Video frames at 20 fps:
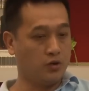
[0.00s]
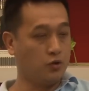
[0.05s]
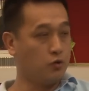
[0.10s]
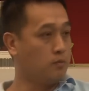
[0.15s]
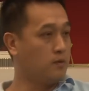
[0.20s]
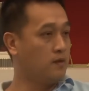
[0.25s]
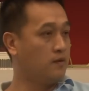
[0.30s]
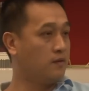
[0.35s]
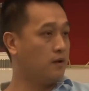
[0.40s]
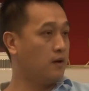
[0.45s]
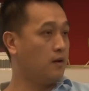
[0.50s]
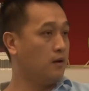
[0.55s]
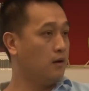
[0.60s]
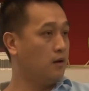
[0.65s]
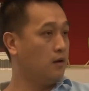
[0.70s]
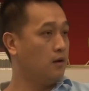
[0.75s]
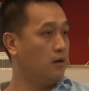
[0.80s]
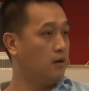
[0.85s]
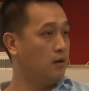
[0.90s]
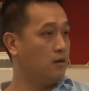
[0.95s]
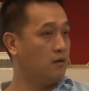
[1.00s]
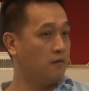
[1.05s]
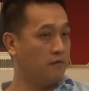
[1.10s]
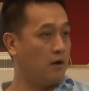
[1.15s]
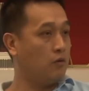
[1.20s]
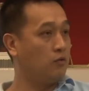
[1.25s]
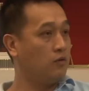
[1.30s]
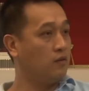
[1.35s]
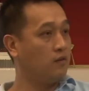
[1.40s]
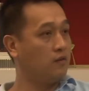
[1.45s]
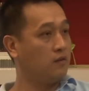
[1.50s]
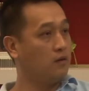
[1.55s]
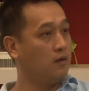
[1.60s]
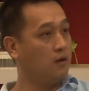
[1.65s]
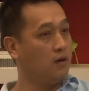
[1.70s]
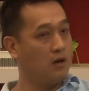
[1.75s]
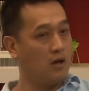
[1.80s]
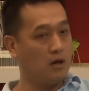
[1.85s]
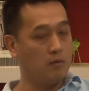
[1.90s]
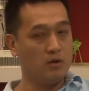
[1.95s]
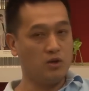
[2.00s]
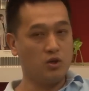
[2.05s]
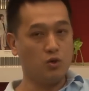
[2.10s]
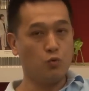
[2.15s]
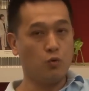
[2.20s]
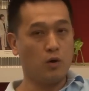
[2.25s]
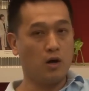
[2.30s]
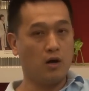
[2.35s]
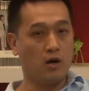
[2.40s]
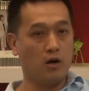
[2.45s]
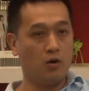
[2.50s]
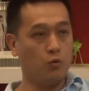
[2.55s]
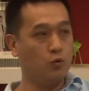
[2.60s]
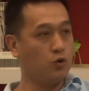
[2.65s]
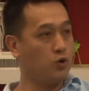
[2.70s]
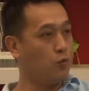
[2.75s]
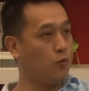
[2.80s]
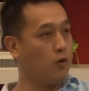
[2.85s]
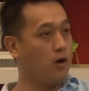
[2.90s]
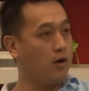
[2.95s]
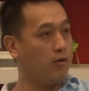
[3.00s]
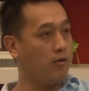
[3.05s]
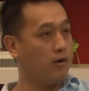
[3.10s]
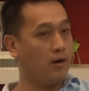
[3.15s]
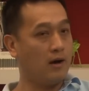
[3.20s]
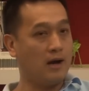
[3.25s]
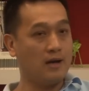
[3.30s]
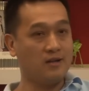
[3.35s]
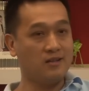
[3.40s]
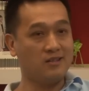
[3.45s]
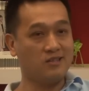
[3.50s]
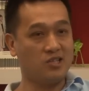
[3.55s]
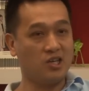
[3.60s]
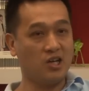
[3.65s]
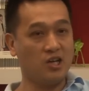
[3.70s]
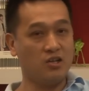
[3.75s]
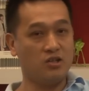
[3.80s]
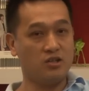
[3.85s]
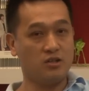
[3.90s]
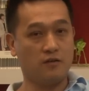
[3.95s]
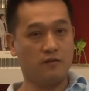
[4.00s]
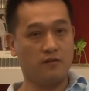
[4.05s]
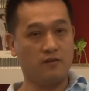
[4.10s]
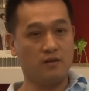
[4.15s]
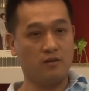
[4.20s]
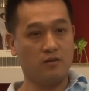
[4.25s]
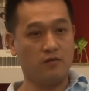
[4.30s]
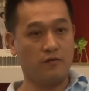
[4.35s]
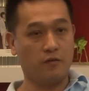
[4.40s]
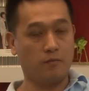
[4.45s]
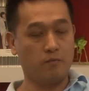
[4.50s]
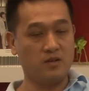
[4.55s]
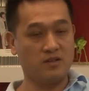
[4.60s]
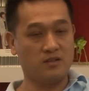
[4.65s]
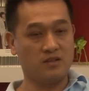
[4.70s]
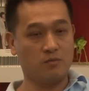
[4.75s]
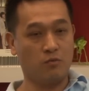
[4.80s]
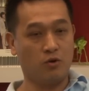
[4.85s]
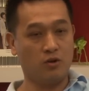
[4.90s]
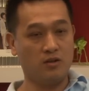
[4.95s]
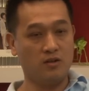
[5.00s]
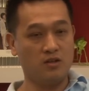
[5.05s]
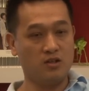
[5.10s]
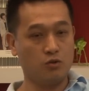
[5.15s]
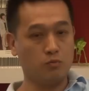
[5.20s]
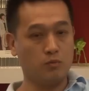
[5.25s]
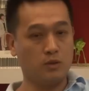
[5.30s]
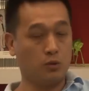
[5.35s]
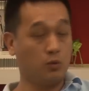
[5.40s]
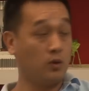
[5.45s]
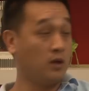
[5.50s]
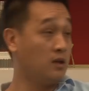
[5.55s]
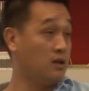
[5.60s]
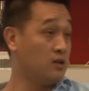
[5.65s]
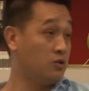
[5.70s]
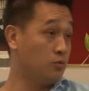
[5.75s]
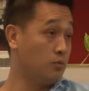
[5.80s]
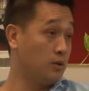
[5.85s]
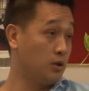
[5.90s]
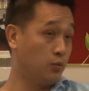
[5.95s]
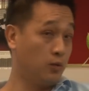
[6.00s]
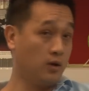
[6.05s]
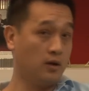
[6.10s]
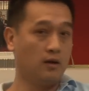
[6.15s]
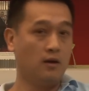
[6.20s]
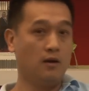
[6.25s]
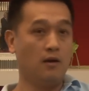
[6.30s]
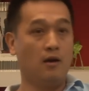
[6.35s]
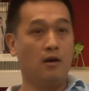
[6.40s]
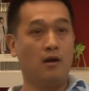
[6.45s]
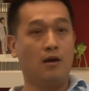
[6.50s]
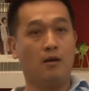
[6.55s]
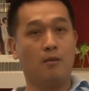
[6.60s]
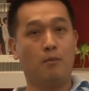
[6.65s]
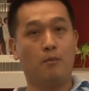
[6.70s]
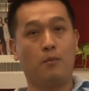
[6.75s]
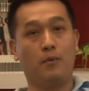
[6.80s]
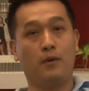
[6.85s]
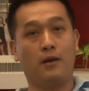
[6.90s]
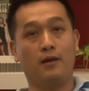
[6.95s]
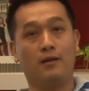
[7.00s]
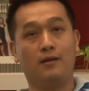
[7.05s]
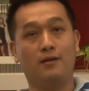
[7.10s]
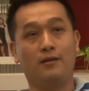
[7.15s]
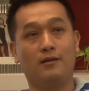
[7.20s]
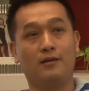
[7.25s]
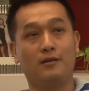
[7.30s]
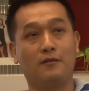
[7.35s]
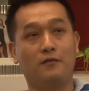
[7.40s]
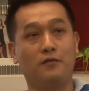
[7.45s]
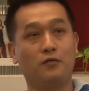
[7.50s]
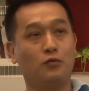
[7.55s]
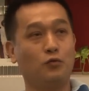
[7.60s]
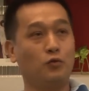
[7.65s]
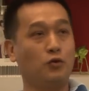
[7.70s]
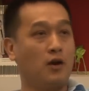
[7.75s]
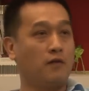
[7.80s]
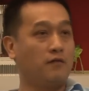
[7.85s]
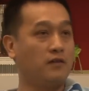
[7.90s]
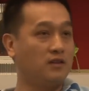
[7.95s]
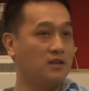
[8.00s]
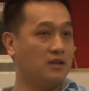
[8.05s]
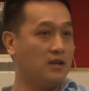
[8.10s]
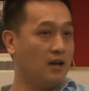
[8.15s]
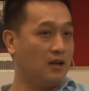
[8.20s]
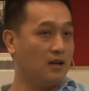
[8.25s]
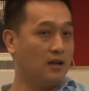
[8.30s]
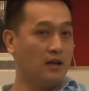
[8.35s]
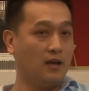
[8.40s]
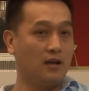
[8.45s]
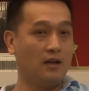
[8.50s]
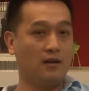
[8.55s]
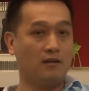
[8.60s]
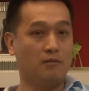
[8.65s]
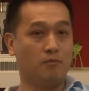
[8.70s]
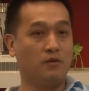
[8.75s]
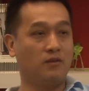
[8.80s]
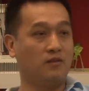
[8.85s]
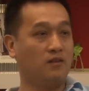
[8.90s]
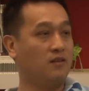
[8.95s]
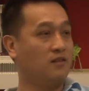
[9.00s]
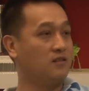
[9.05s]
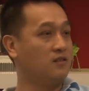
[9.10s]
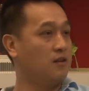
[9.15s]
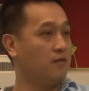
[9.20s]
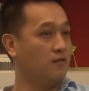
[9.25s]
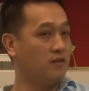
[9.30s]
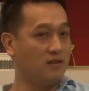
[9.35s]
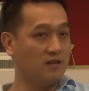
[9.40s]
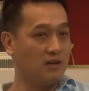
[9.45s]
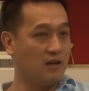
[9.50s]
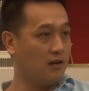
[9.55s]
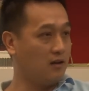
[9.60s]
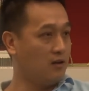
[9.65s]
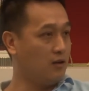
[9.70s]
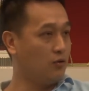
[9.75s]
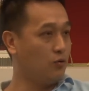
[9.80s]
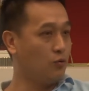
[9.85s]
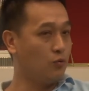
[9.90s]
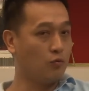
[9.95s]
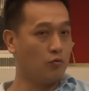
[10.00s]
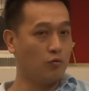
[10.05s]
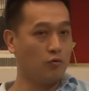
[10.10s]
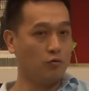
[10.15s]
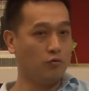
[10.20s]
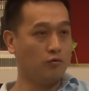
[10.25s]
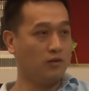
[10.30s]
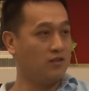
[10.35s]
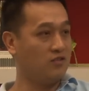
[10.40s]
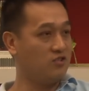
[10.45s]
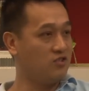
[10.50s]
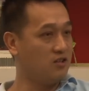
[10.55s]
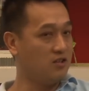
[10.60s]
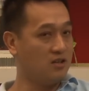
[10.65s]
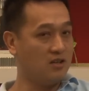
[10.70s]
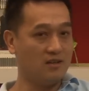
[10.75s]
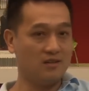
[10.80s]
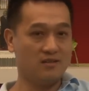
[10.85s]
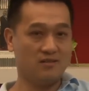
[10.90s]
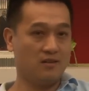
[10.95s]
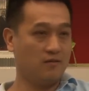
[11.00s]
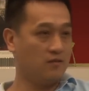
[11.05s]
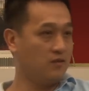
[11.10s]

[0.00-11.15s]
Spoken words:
the human side, the founders. I mean, you are who you are, right? Ideas change. If your business model needs to be tweaked, it needs to be tweaked. But if you do not have the DNA, the person doesn't have the DNA to go through that journey, it